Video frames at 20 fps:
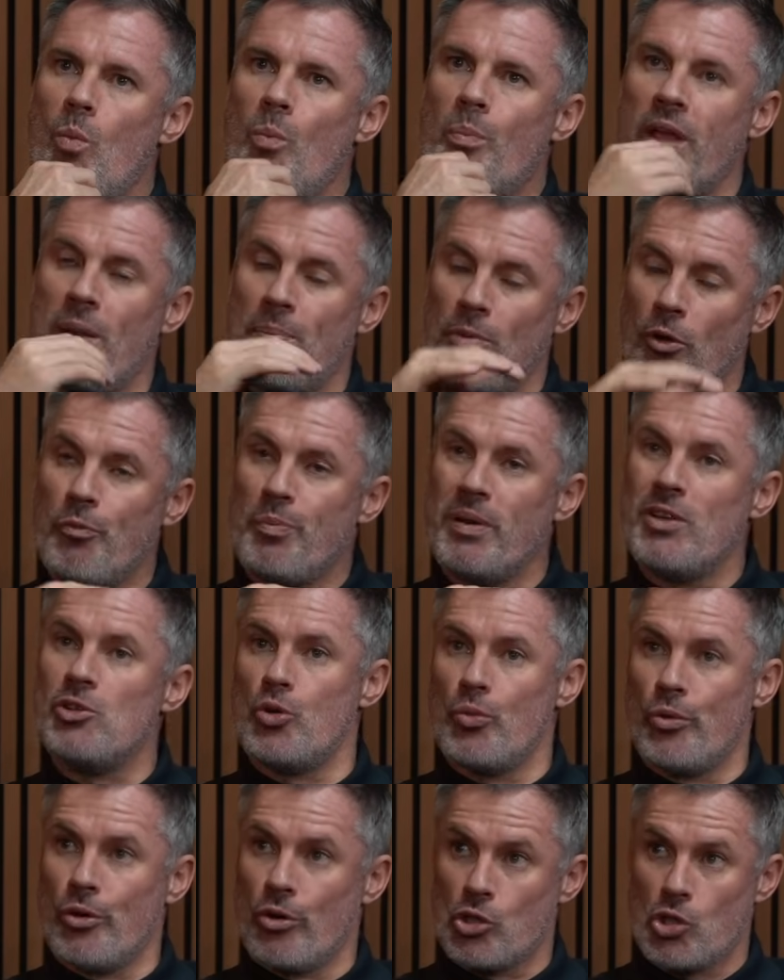people who've been
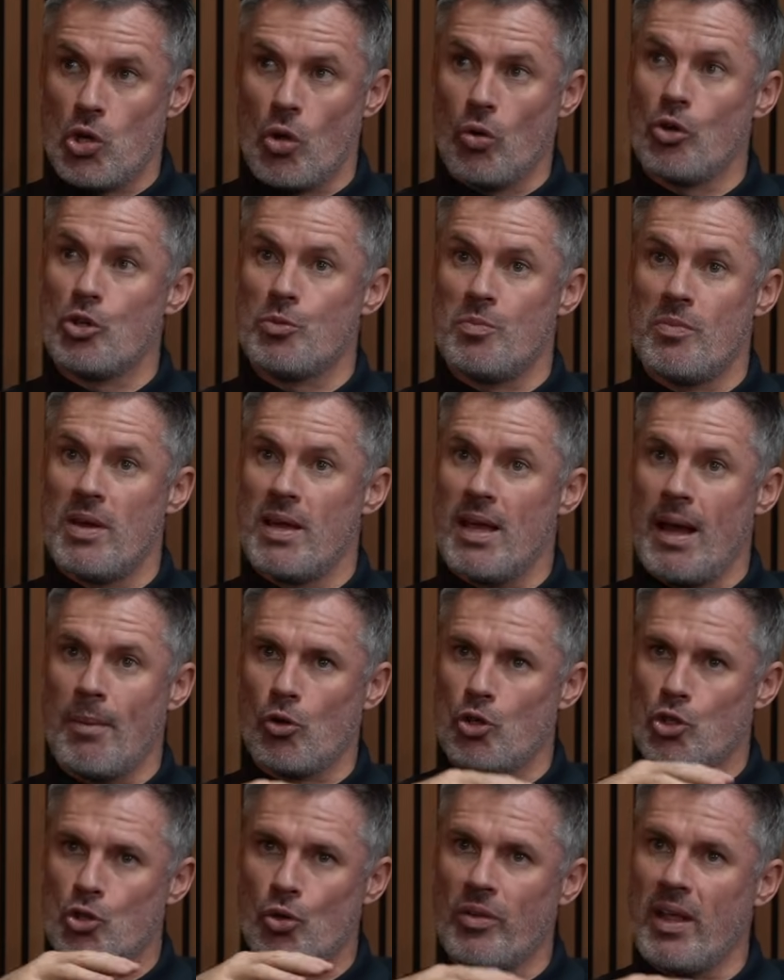doing it as long as me, I'm
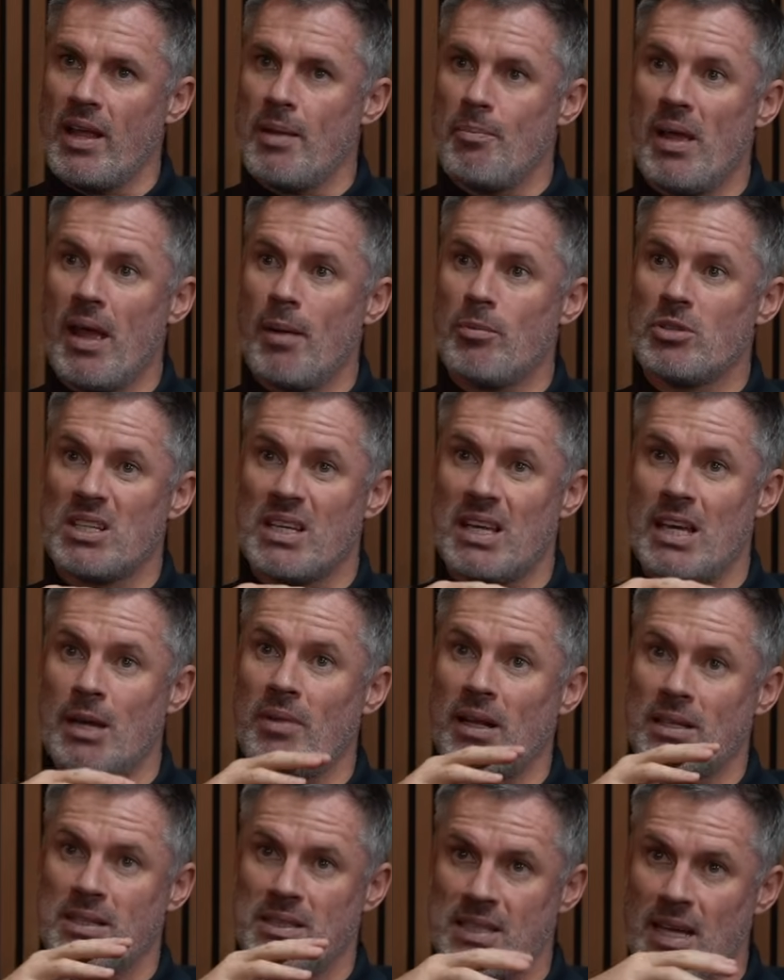not sure they'd be able to keep
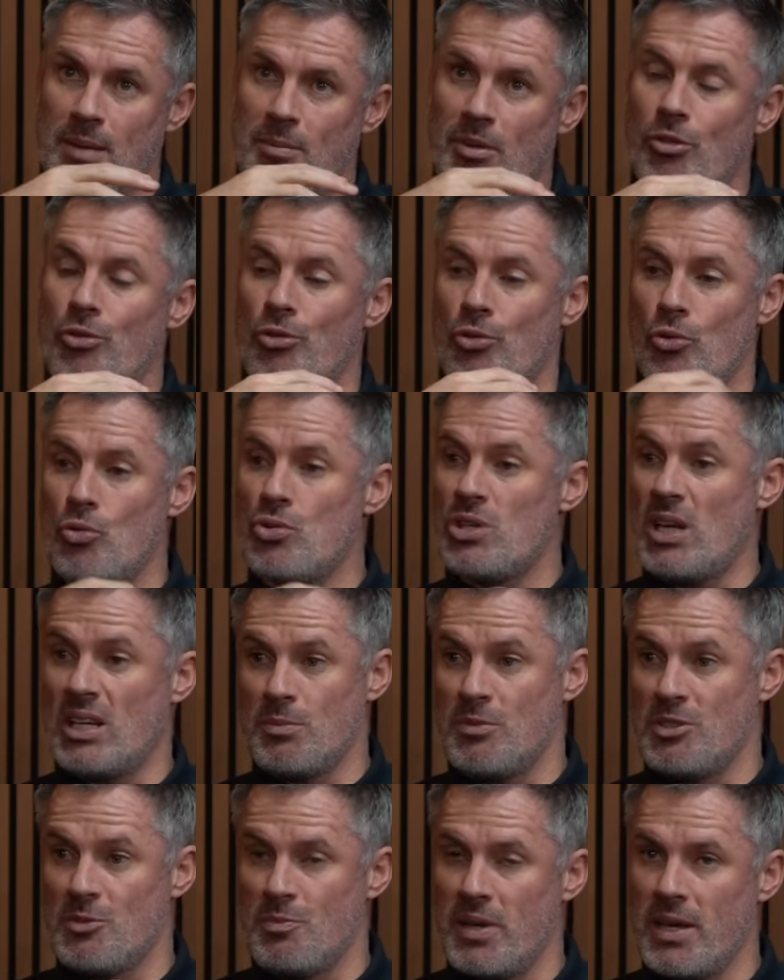that same
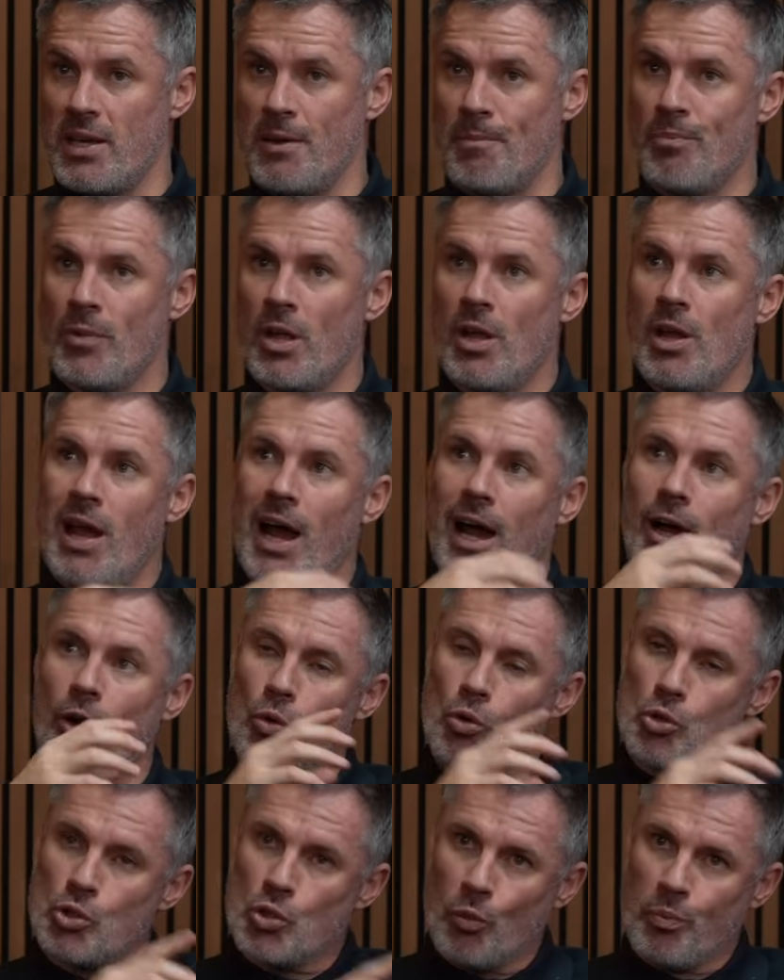enthusiasm as me. And
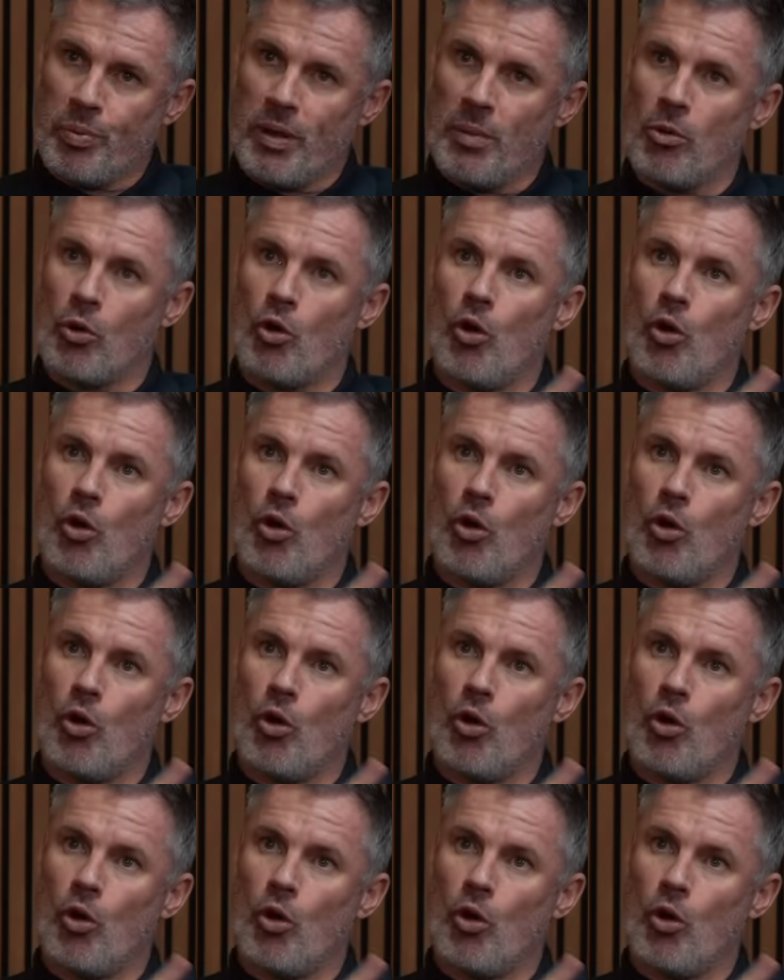also people